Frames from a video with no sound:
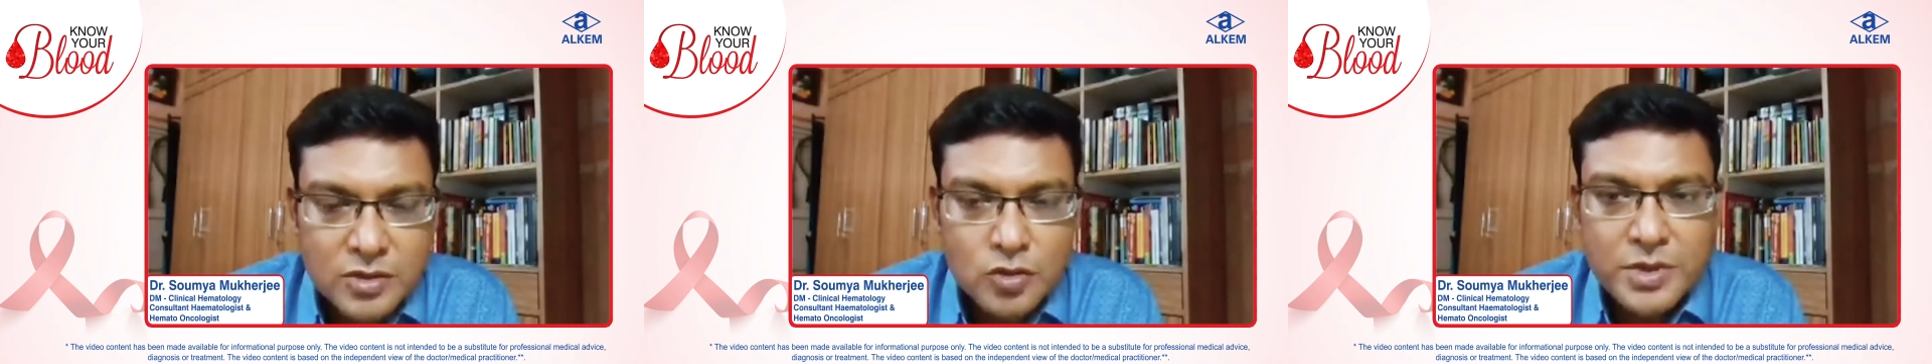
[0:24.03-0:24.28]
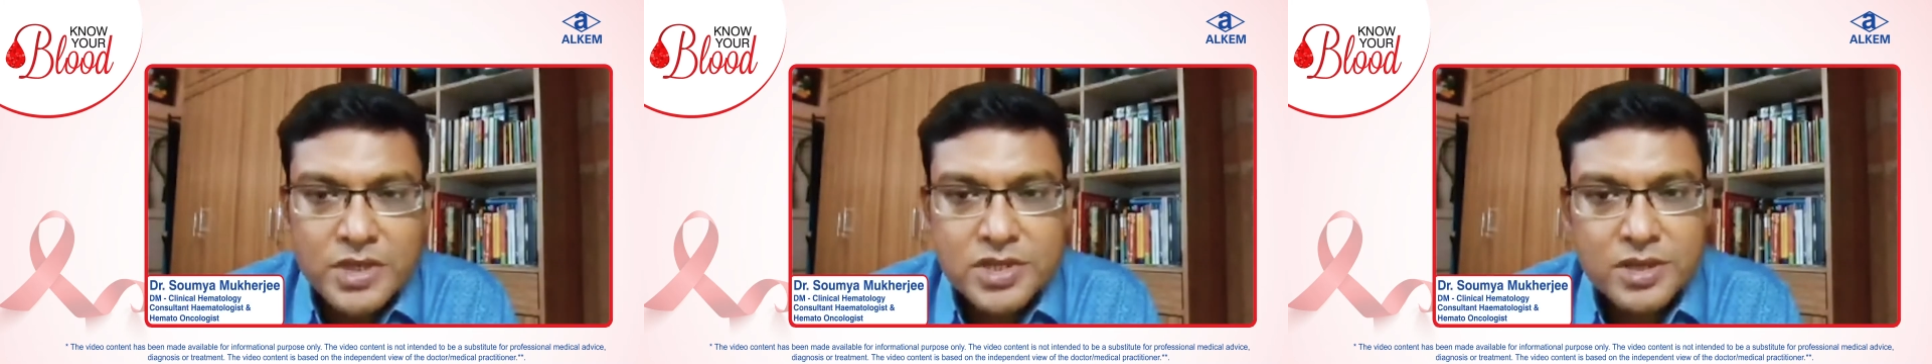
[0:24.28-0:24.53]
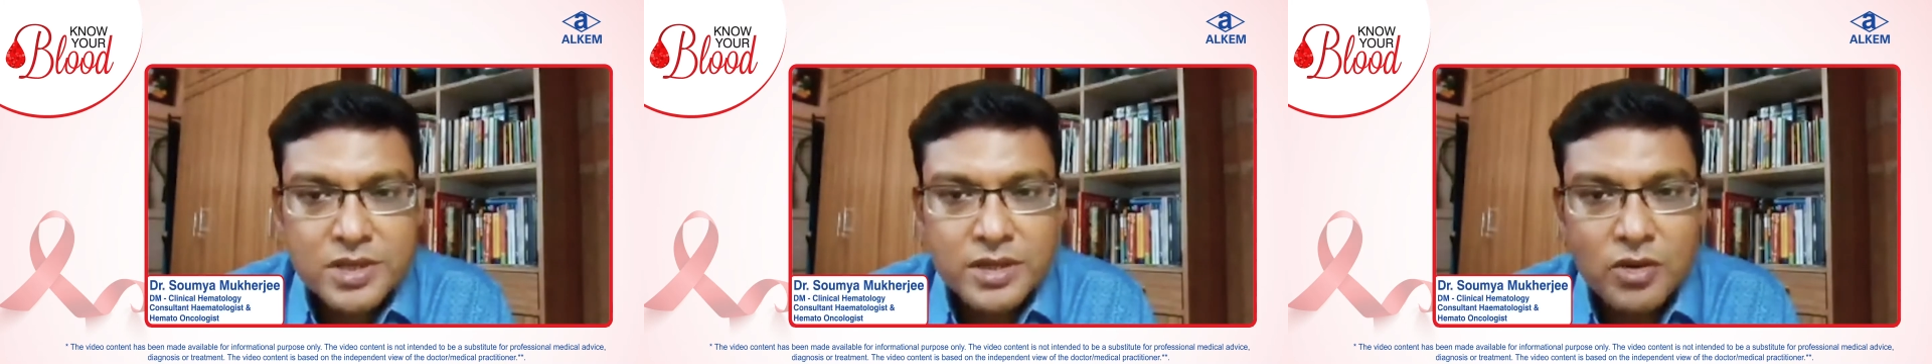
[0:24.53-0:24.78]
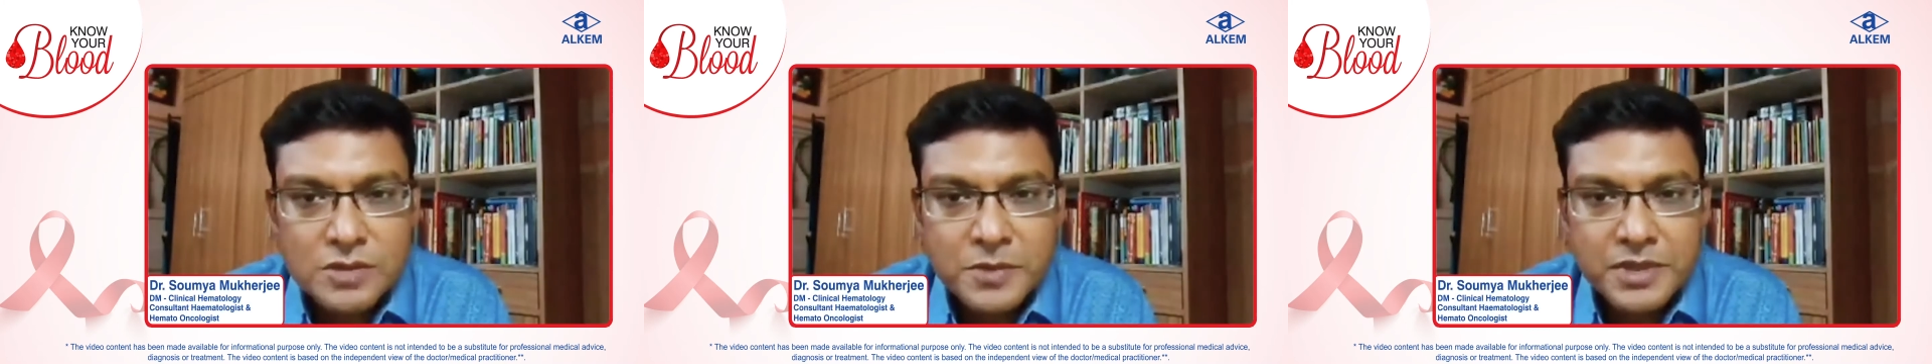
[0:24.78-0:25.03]
Ruby
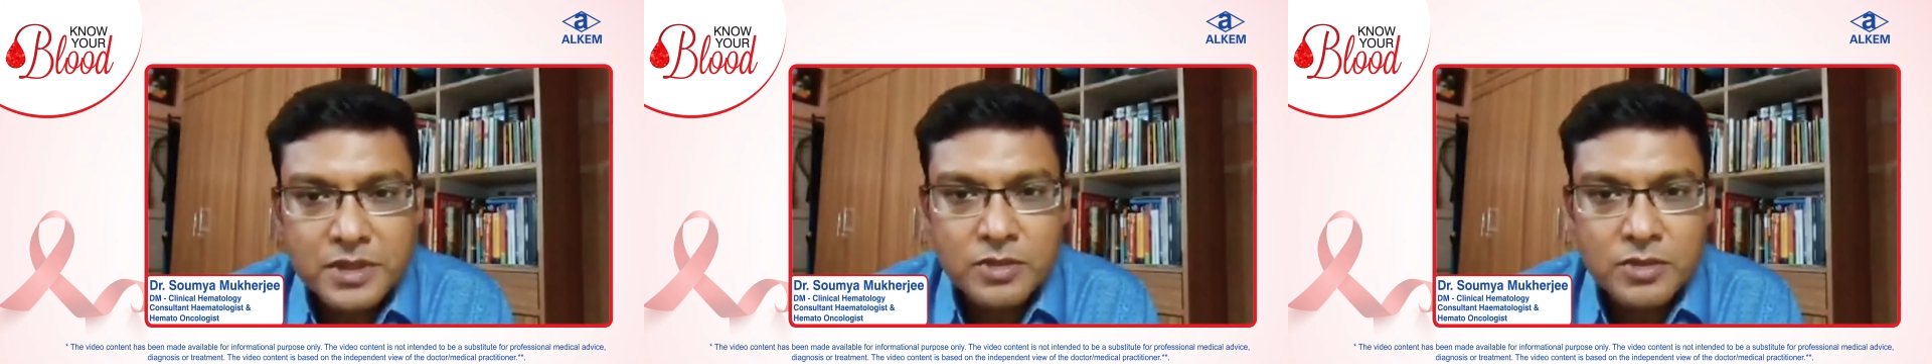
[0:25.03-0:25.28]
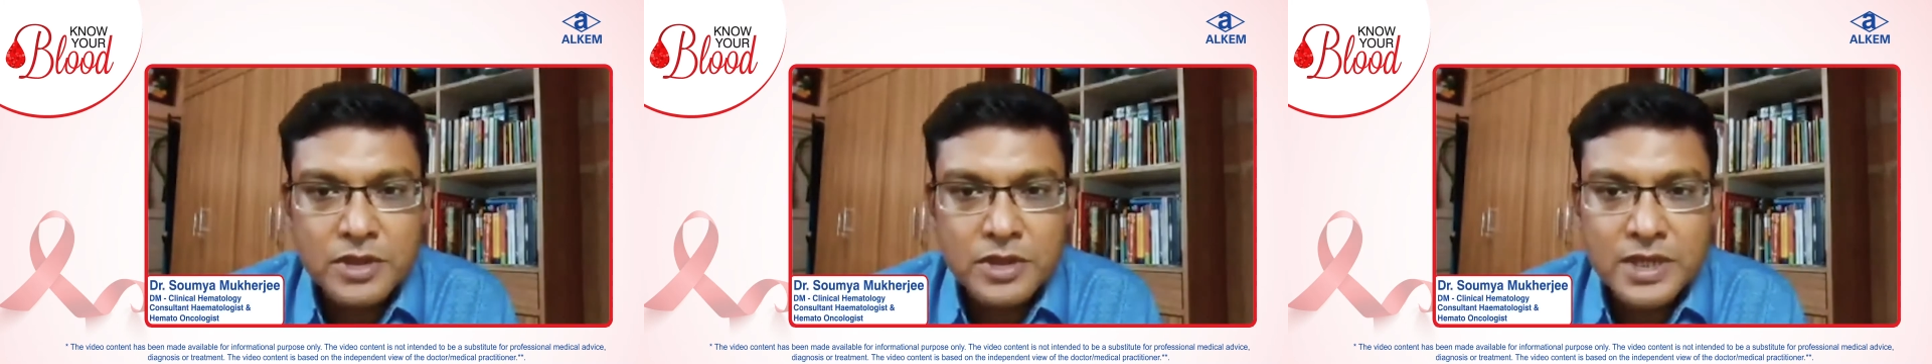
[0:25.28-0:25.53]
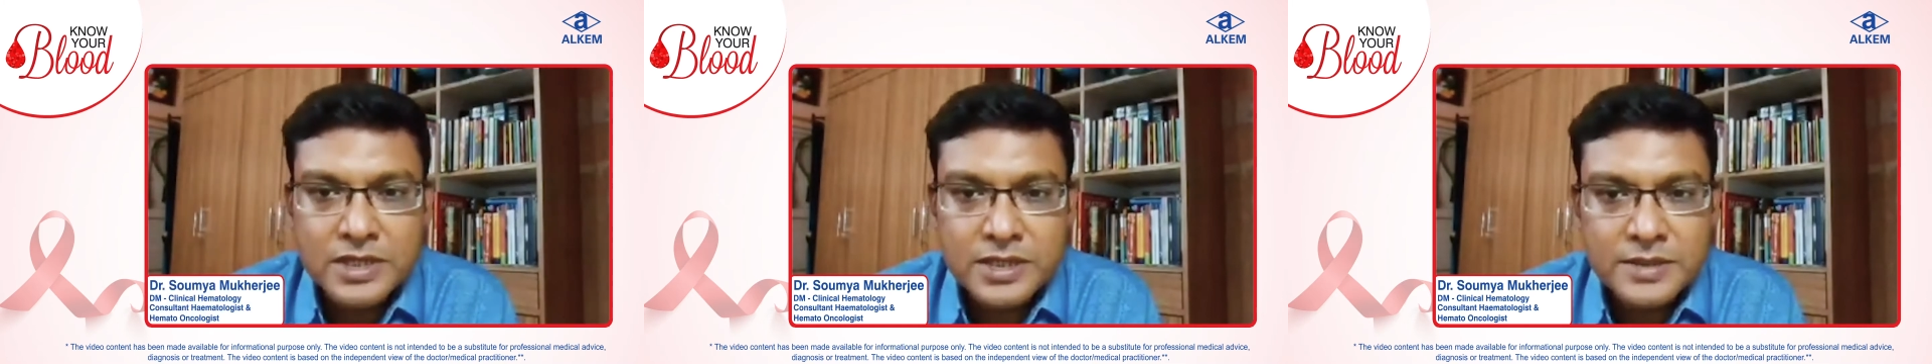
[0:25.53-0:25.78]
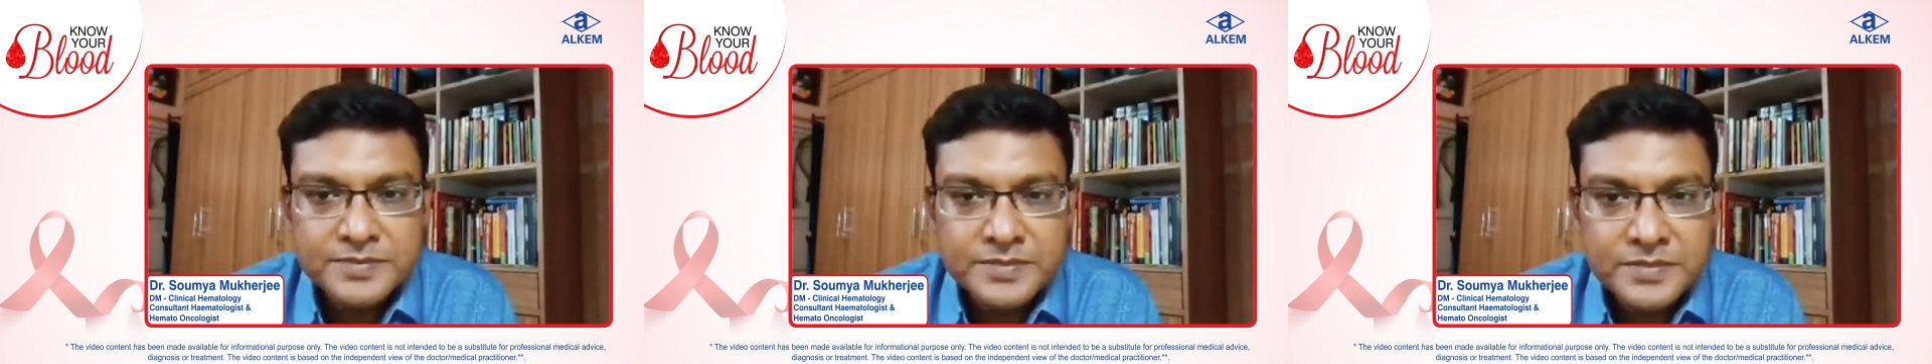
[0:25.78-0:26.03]
General Hospital, Kolkata.